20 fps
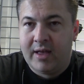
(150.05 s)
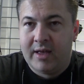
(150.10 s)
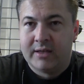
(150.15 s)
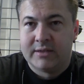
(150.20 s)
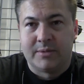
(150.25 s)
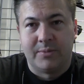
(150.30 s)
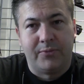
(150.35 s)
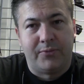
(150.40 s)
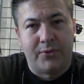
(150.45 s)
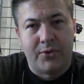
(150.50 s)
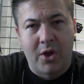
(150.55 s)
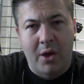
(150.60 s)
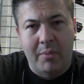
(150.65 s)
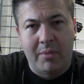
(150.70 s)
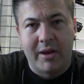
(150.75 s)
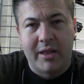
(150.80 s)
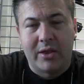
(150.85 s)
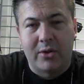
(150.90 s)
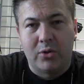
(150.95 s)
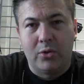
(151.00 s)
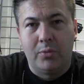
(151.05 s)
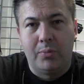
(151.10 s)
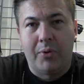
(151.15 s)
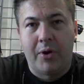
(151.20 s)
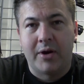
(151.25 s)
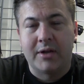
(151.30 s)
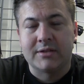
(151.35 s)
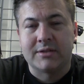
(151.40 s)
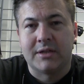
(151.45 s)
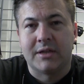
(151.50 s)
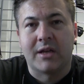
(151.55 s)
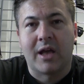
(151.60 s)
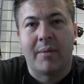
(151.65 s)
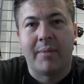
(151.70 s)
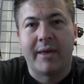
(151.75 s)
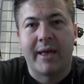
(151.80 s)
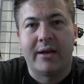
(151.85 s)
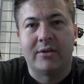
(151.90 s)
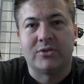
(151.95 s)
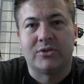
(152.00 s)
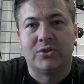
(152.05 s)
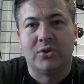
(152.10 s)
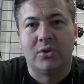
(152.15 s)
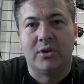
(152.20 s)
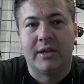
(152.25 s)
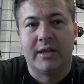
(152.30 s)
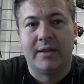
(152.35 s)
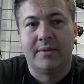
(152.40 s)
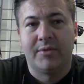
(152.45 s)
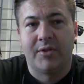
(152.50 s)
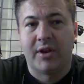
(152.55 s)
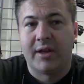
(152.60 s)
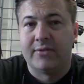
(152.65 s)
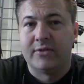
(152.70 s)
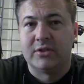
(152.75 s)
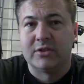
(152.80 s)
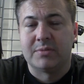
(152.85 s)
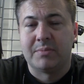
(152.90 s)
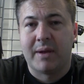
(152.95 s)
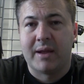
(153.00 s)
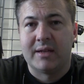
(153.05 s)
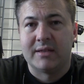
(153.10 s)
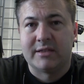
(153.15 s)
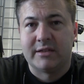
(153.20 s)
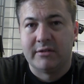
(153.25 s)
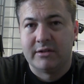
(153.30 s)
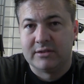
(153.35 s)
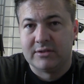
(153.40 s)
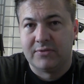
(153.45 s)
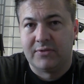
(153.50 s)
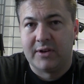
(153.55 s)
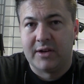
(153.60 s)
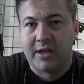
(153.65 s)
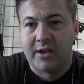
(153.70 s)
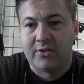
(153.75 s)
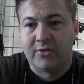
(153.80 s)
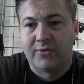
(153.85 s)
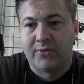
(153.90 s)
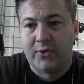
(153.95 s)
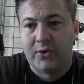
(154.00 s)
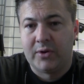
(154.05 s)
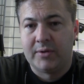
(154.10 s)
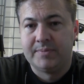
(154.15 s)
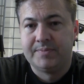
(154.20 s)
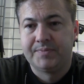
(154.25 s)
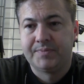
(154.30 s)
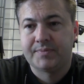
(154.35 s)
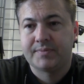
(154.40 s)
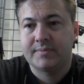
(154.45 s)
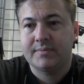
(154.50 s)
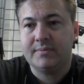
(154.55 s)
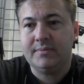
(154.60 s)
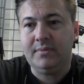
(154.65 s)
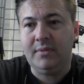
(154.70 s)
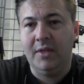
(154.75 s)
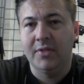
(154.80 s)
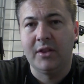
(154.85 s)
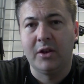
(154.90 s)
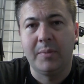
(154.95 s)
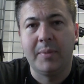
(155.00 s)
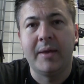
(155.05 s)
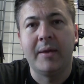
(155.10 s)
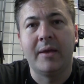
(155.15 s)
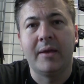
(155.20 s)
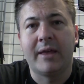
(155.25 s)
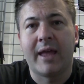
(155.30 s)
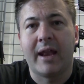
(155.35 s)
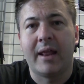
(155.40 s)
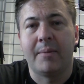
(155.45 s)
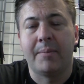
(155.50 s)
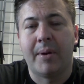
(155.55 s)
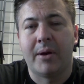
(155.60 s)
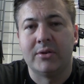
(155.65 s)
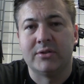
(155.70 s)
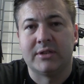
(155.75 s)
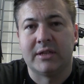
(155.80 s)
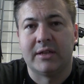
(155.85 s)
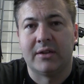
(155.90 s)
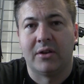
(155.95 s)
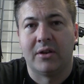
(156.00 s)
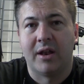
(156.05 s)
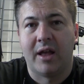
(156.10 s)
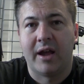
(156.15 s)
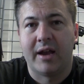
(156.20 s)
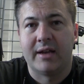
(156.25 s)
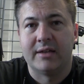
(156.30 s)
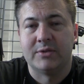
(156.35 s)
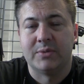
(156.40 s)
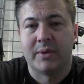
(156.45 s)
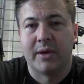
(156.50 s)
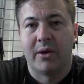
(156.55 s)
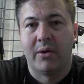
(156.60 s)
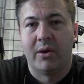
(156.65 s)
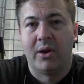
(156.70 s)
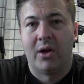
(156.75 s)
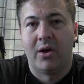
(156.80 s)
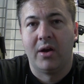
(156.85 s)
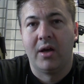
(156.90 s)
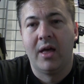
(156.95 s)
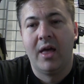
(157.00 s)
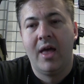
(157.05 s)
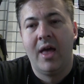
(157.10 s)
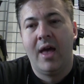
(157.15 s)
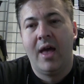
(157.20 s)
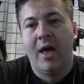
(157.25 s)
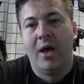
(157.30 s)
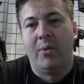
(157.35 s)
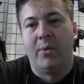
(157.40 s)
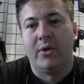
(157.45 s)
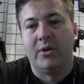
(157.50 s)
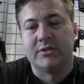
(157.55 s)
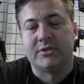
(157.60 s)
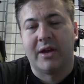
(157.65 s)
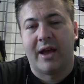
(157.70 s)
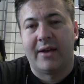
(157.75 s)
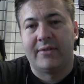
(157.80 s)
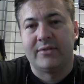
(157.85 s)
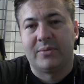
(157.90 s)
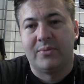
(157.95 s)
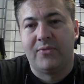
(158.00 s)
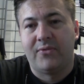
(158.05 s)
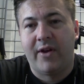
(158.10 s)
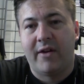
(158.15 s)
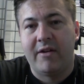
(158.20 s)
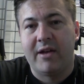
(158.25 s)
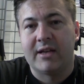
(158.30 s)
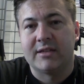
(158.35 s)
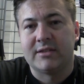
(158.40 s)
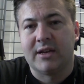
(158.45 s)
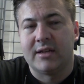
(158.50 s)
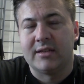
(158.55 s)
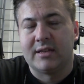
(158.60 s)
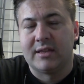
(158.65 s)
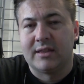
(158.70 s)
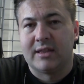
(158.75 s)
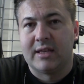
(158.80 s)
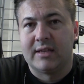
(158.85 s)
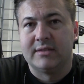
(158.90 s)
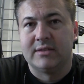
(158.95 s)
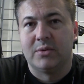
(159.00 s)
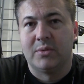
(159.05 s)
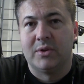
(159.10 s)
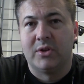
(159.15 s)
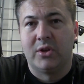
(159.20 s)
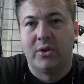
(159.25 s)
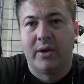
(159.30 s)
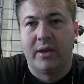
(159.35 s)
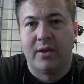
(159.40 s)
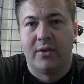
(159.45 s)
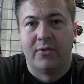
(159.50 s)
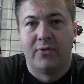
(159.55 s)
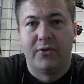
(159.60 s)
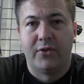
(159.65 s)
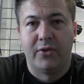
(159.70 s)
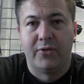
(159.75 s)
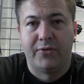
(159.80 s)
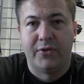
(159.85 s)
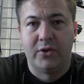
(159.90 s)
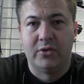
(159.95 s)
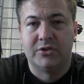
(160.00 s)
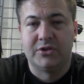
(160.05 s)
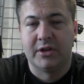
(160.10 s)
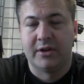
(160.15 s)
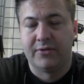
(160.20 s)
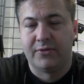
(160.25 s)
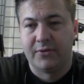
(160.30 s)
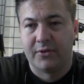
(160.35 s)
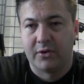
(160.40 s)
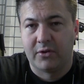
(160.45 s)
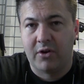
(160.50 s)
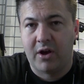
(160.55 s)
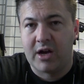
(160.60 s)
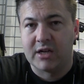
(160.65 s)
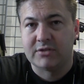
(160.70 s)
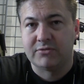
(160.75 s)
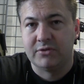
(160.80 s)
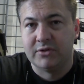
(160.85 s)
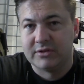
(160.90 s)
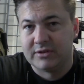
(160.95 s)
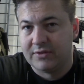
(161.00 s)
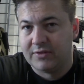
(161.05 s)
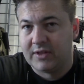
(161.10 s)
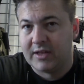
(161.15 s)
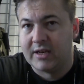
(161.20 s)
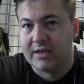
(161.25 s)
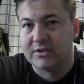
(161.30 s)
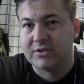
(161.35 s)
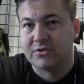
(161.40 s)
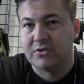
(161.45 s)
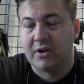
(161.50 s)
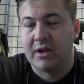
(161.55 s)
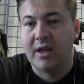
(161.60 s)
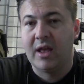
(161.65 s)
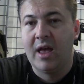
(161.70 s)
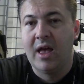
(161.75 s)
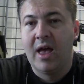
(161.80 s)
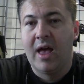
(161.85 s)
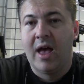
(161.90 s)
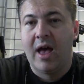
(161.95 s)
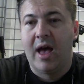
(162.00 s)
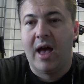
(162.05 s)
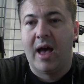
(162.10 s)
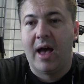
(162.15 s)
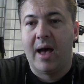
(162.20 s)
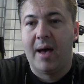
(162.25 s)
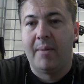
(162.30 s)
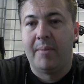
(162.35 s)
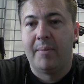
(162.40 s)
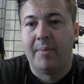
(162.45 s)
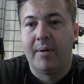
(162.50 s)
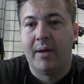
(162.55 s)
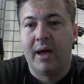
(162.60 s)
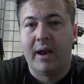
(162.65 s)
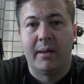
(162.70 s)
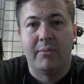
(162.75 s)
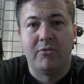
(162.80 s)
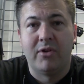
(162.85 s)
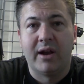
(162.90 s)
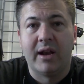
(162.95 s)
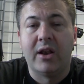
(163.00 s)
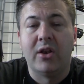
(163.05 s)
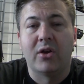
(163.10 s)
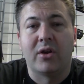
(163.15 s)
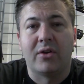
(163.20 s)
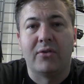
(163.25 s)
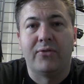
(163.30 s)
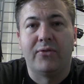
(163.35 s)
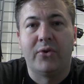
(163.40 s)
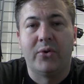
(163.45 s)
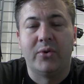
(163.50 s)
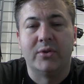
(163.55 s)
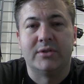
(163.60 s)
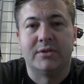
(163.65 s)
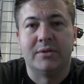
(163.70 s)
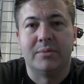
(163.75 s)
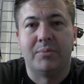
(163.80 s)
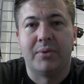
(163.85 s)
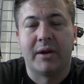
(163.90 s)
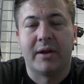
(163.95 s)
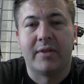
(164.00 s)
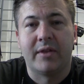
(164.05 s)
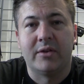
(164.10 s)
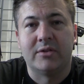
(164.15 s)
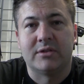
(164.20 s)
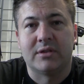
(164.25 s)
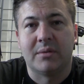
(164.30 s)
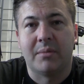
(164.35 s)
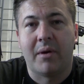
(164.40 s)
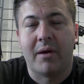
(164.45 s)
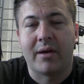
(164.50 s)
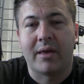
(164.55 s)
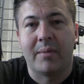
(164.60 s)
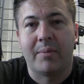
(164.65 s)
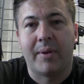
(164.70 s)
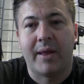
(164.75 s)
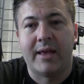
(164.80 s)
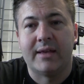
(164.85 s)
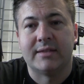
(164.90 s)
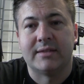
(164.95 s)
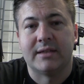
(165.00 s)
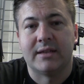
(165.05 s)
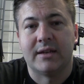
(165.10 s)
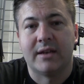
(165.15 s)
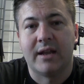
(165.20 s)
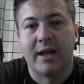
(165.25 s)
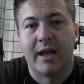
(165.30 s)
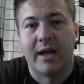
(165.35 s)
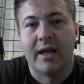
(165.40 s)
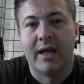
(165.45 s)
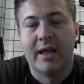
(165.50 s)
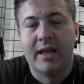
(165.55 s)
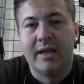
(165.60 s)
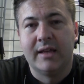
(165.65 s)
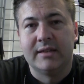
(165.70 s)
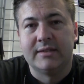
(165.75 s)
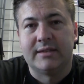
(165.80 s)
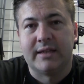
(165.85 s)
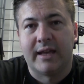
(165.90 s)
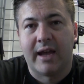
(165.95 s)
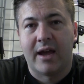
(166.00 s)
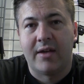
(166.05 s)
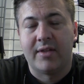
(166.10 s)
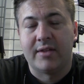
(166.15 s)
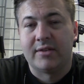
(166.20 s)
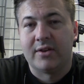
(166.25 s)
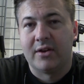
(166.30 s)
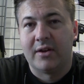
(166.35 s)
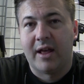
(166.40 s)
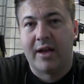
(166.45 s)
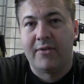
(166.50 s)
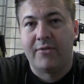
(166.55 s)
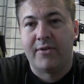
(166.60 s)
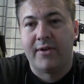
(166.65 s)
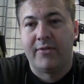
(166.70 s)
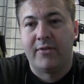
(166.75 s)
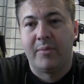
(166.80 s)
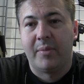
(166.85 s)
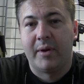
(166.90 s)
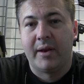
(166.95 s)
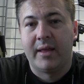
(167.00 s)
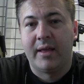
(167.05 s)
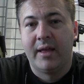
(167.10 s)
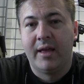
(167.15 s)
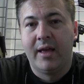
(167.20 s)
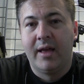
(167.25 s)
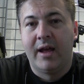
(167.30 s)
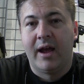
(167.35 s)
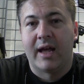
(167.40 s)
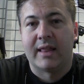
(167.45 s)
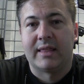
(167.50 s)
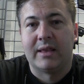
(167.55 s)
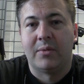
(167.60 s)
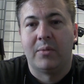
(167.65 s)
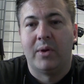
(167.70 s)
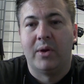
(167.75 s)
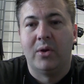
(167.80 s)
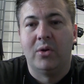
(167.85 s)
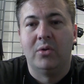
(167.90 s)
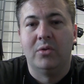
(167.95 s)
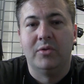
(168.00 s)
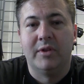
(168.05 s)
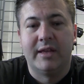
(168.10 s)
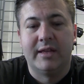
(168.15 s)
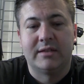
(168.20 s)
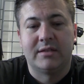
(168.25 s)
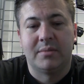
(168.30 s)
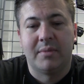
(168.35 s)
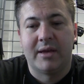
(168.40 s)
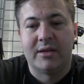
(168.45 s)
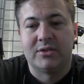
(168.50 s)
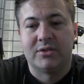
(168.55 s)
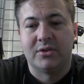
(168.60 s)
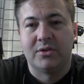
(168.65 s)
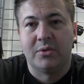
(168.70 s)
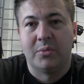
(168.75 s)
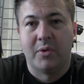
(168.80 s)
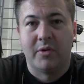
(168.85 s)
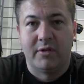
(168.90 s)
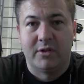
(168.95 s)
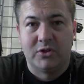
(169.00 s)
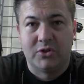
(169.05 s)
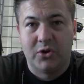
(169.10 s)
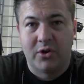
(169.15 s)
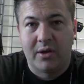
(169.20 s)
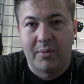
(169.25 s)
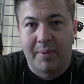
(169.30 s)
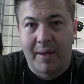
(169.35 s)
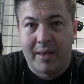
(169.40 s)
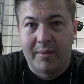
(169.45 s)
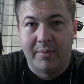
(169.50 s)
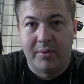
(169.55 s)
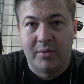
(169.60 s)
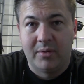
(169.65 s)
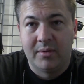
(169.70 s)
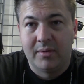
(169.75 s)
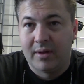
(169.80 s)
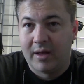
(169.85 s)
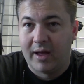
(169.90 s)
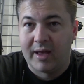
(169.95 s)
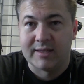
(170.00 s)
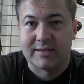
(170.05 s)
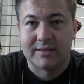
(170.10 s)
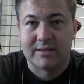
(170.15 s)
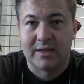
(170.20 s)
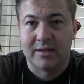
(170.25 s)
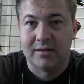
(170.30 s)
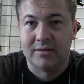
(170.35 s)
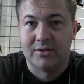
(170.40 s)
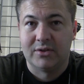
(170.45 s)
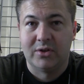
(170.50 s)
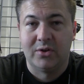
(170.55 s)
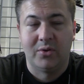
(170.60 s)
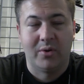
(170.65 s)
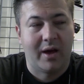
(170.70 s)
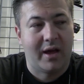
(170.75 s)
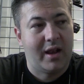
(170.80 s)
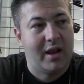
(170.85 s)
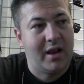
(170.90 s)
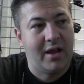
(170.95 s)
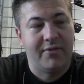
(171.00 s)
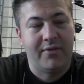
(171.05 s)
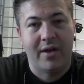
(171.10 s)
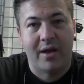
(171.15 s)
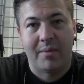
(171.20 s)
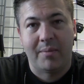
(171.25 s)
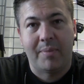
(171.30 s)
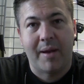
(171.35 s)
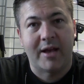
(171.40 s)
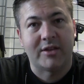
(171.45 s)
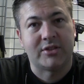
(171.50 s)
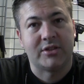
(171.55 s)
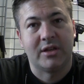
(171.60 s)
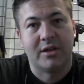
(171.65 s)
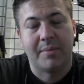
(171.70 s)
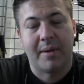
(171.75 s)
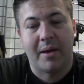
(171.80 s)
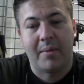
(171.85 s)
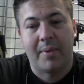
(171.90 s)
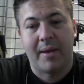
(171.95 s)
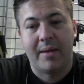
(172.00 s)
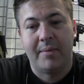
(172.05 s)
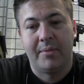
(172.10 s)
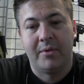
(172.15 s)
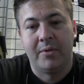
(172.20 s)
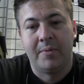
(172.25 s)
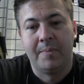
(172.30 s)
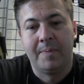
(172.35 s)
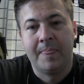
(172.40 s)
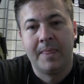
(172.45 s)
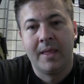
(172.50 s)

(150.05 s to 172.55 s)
some phenomenally cool products that are coming out shortly that I've just made a series of videos for that'll be getting posted online as we go along. We also have some very exciting things that we're doing for the future, for the grassroots of the industry. Um, and I'm really looking forward to bringing those to the marketplace and uh, see how they turn out for everybody. I think we all need to make sure that we're enjoying paintball. I still do. I love it. I'm passionate about paintball.